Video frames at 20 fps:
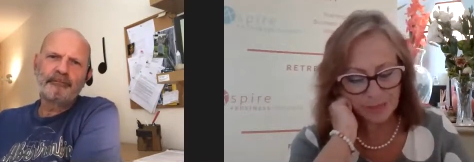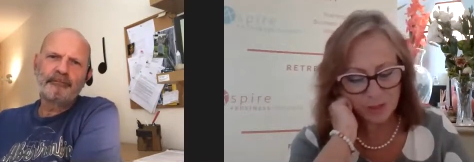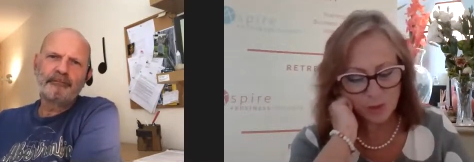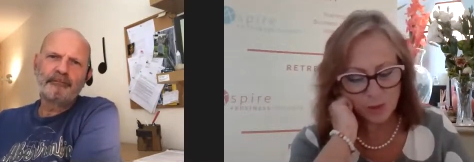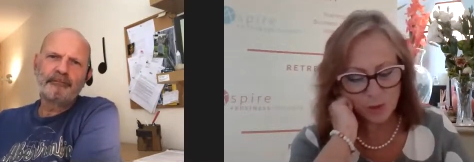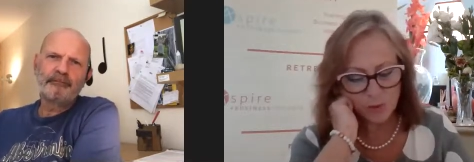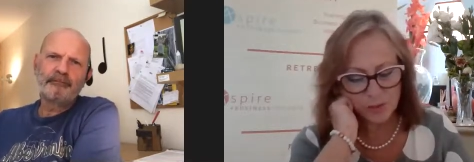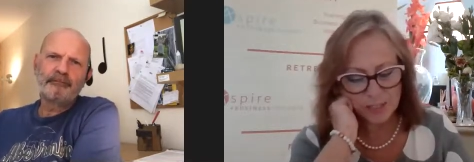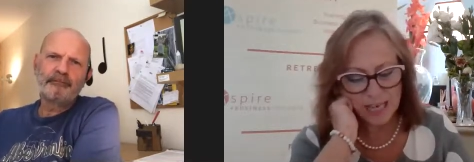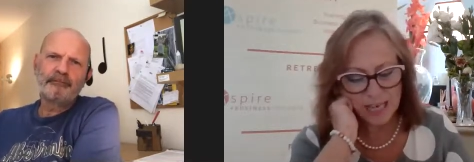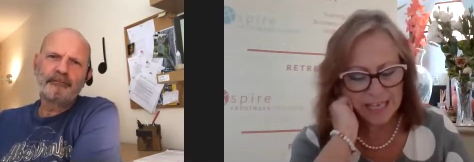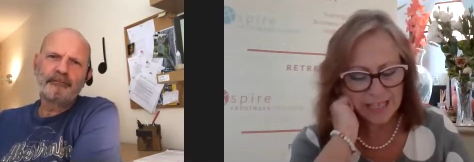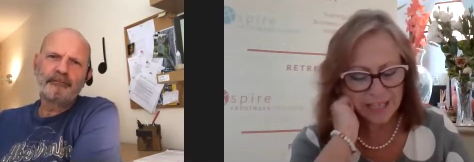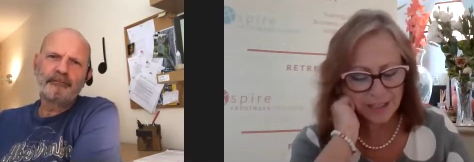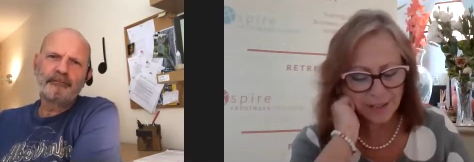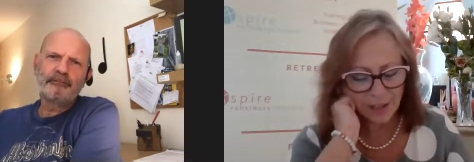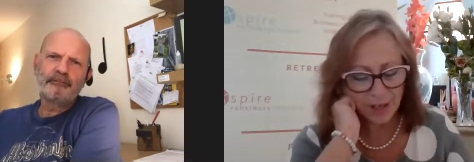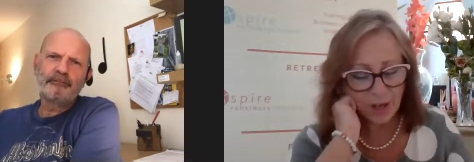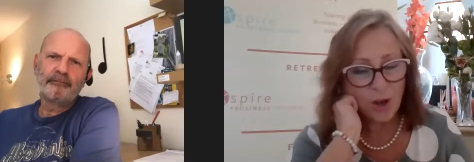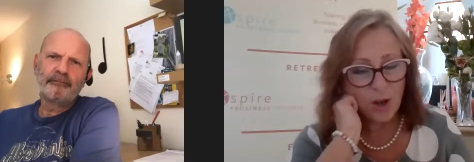Speaker 1: sort of
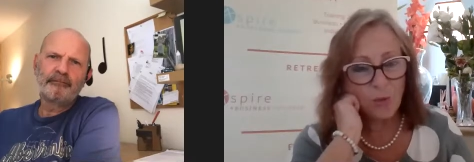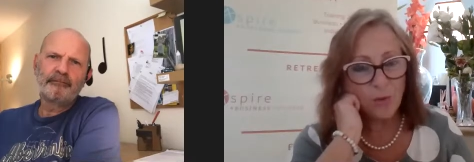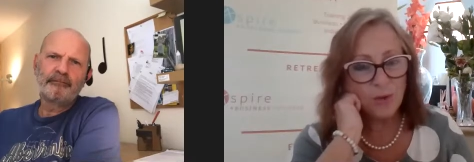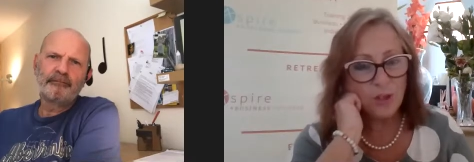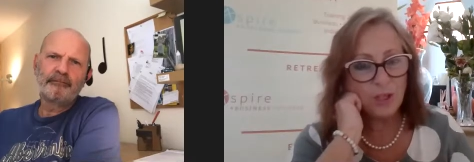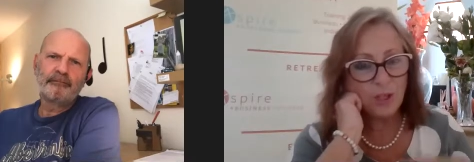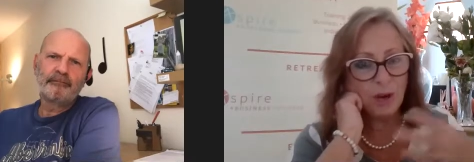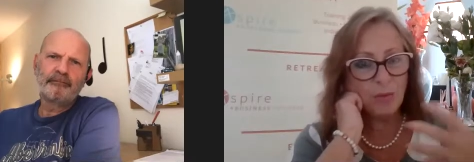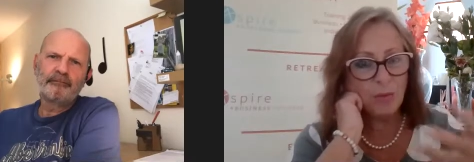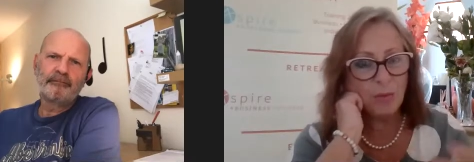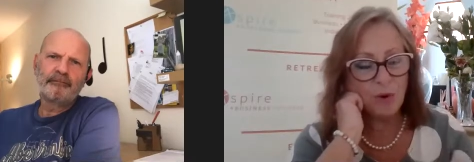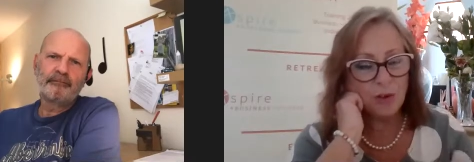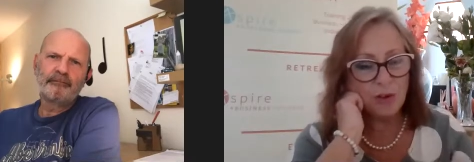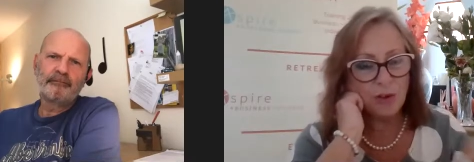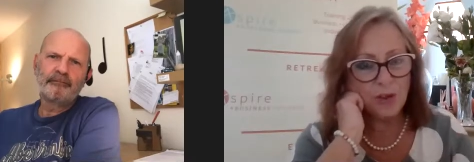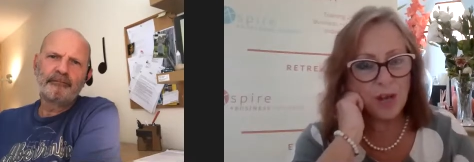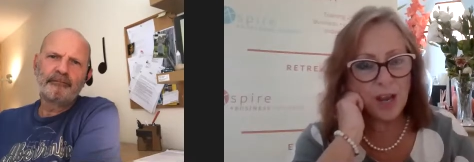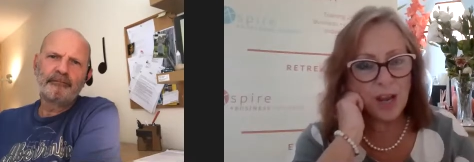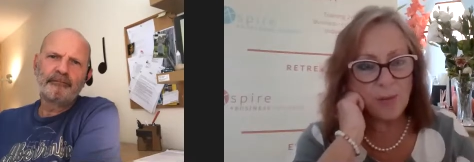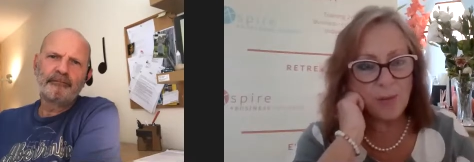taking, you know
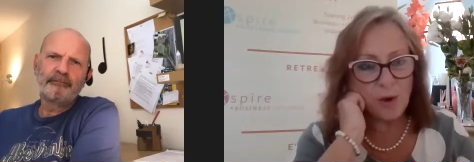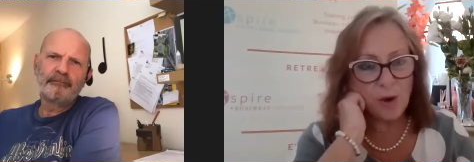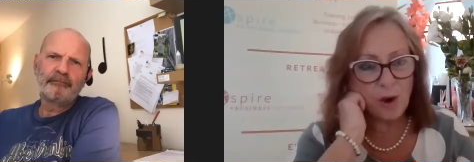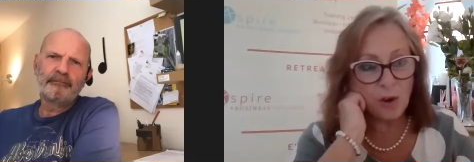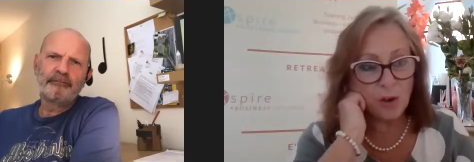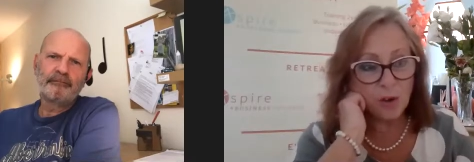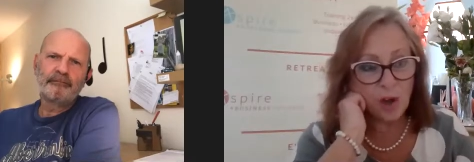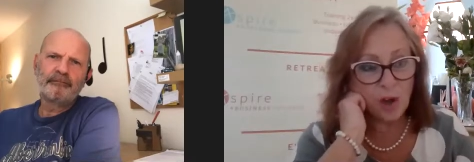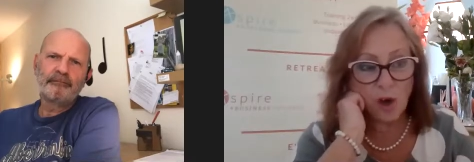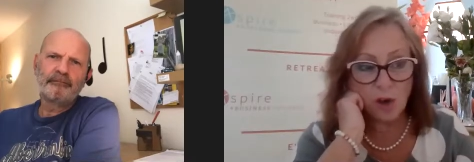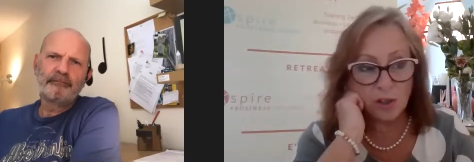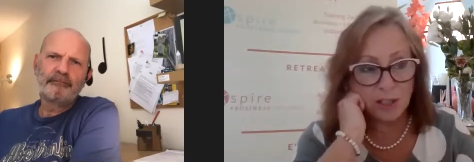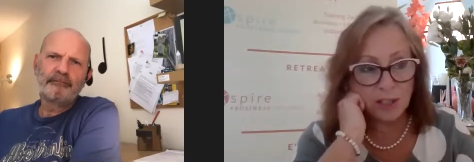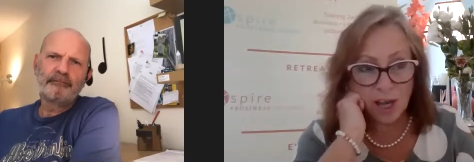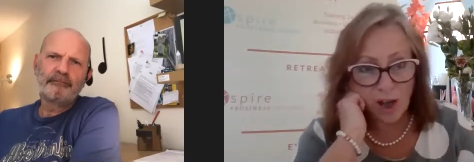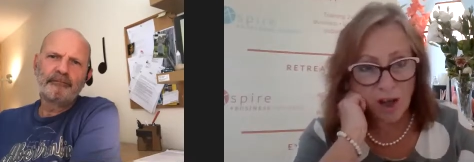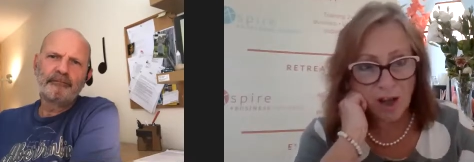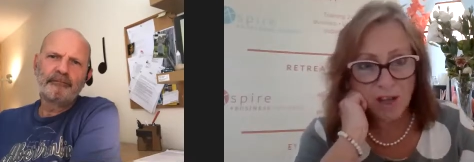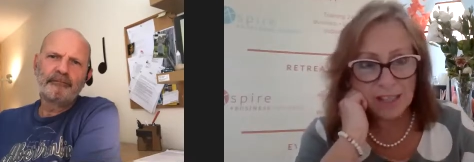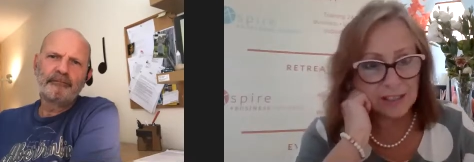what you know on
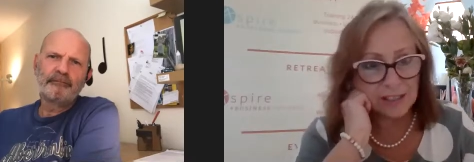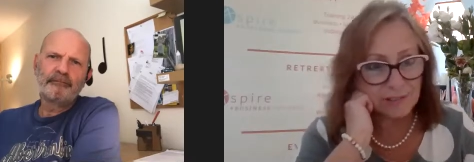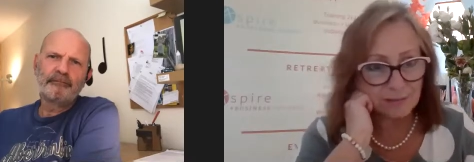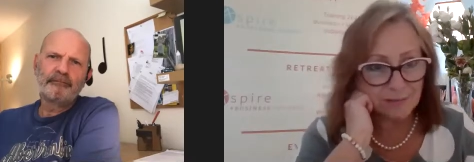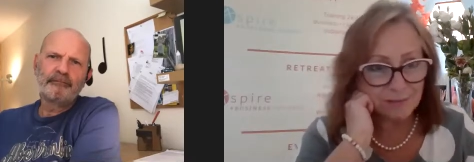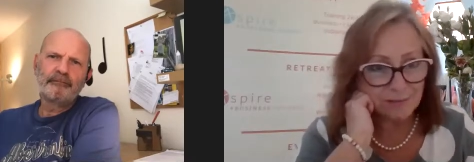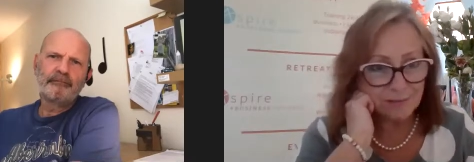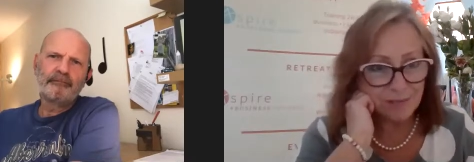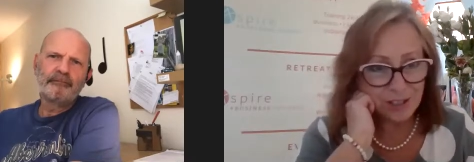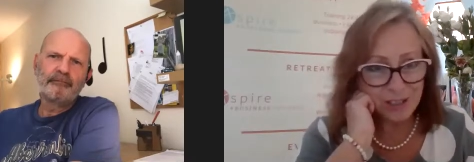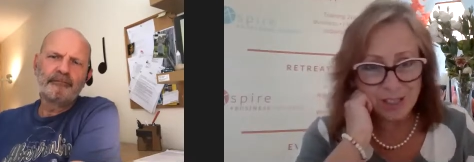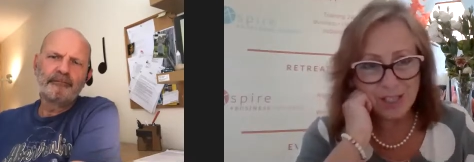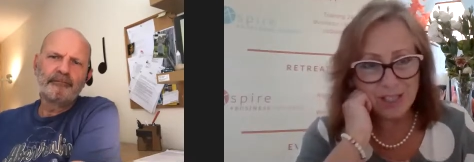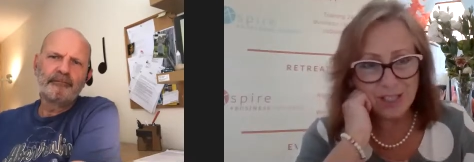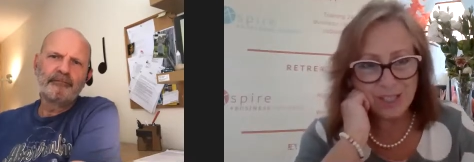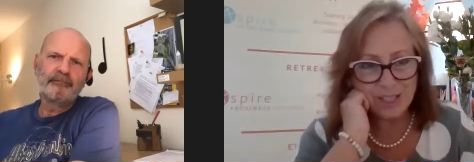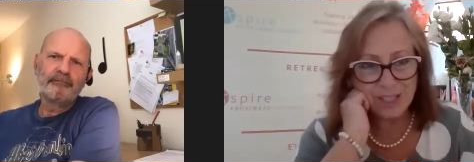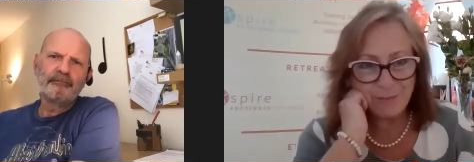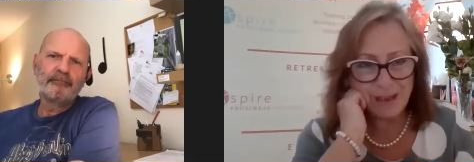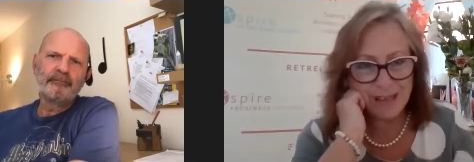online which
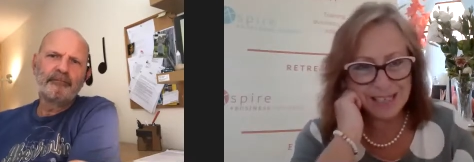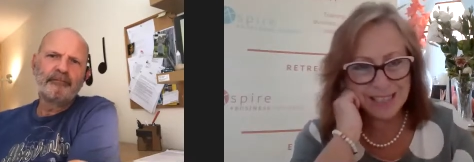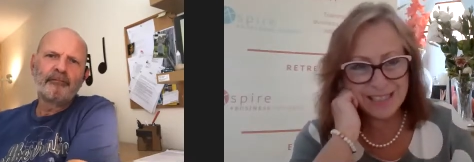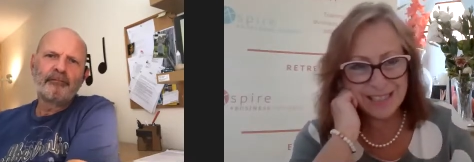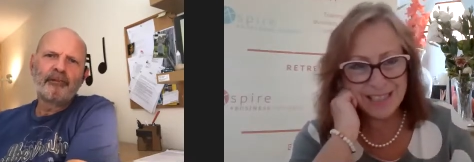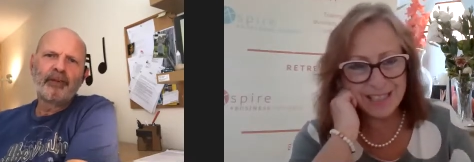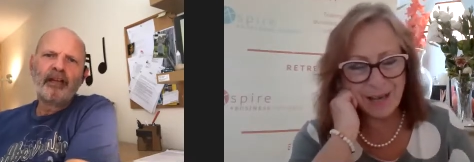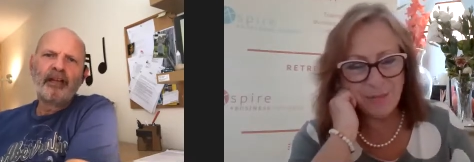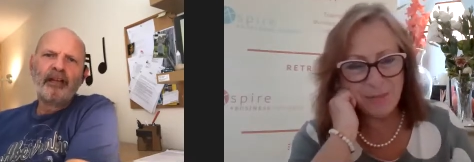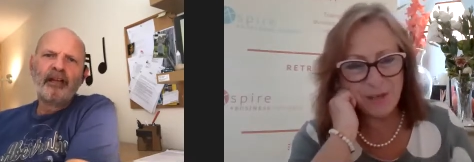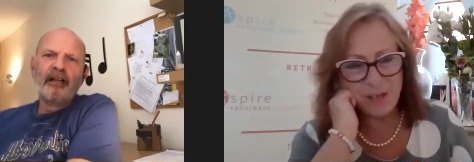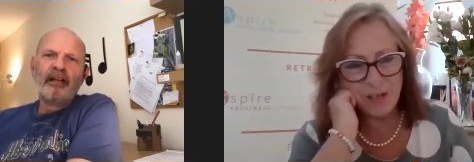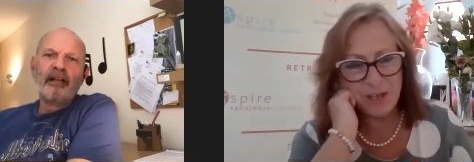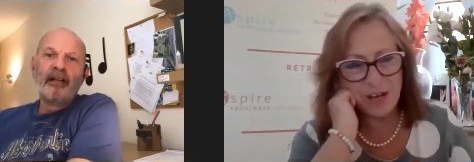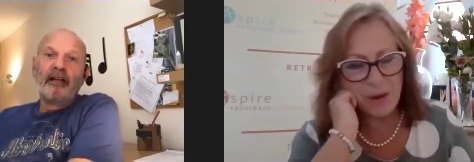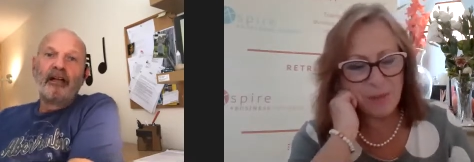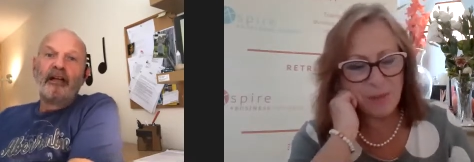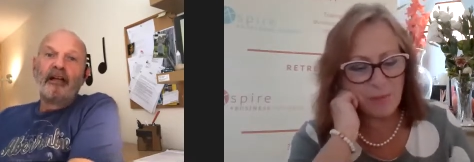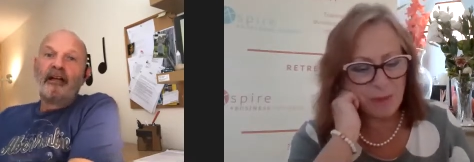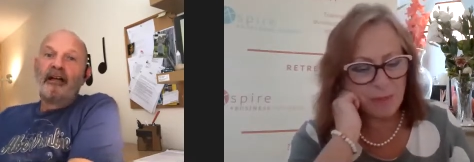is just amazing i
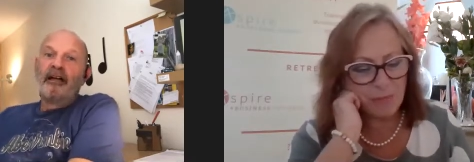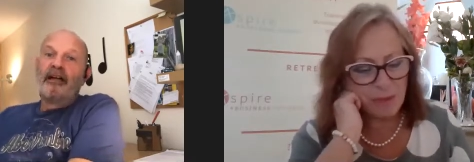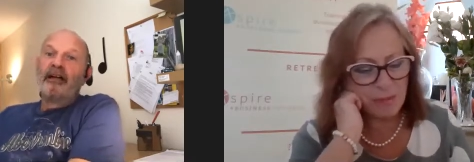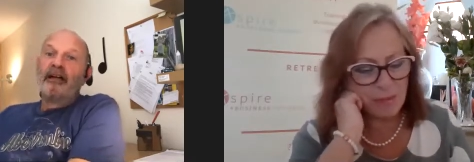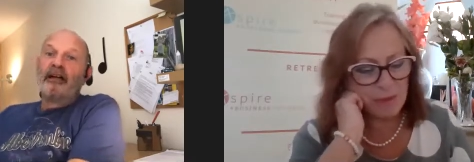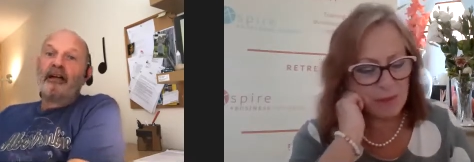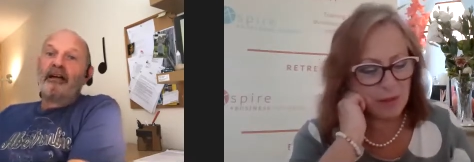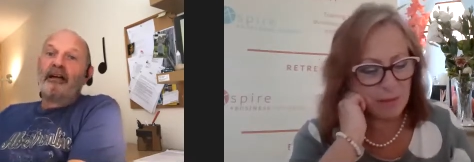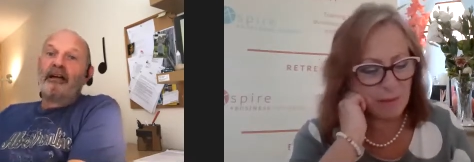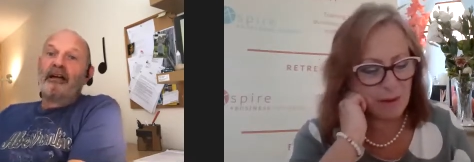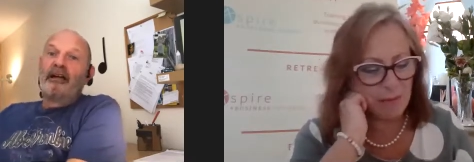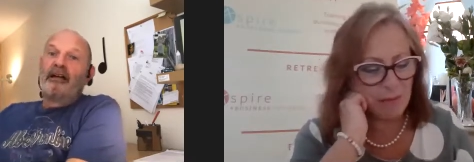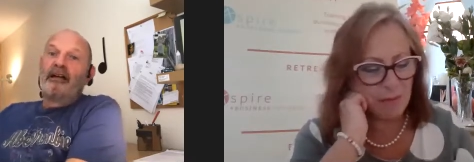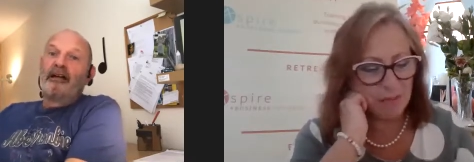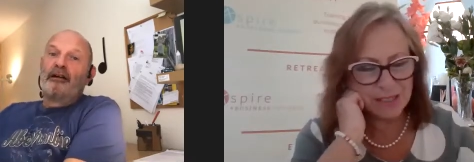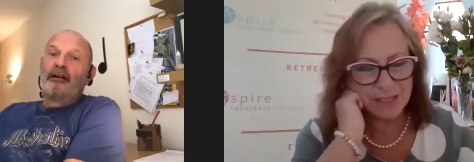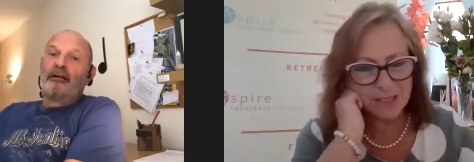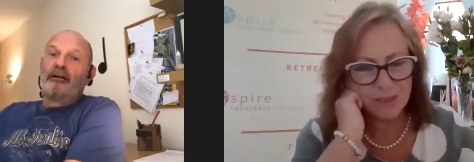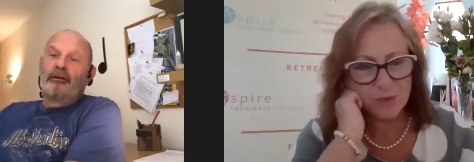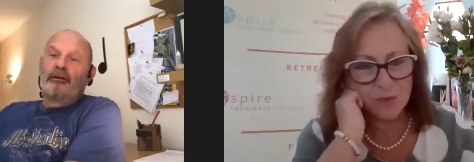mean you know when people think
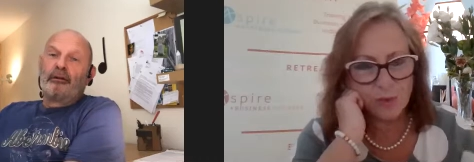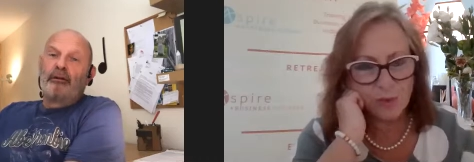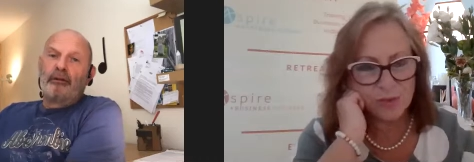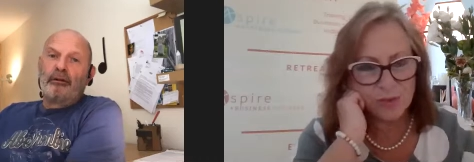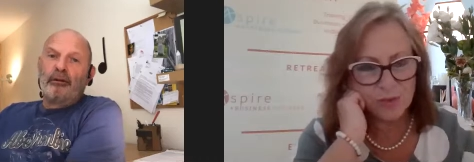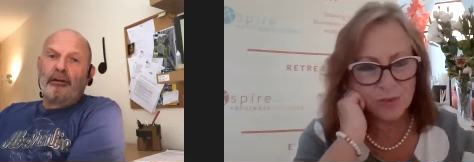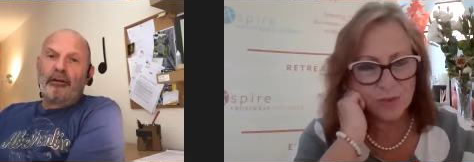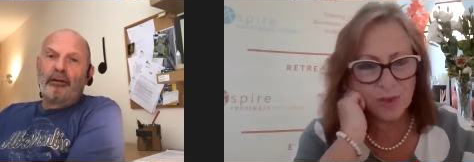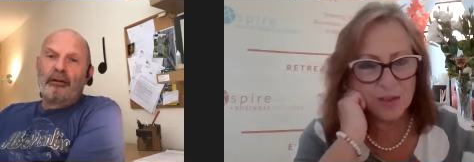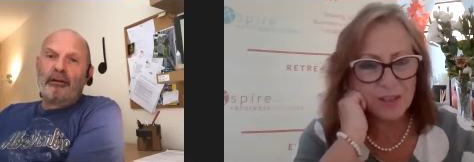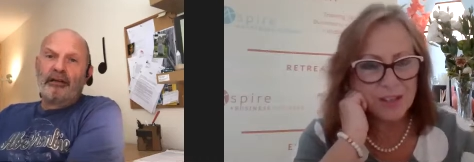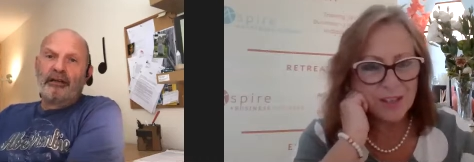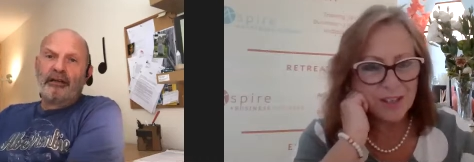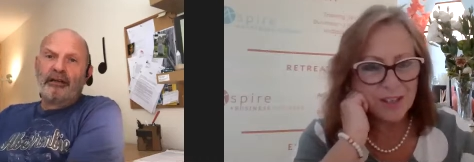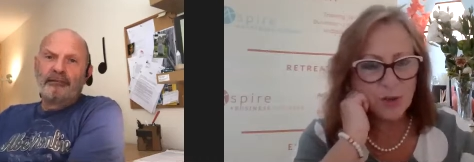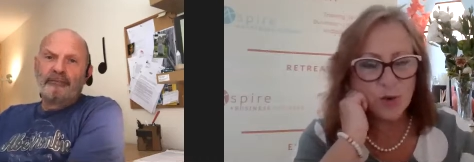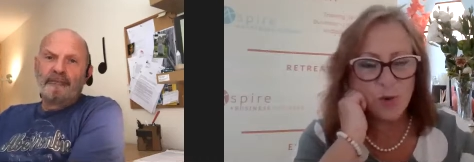about bus tours or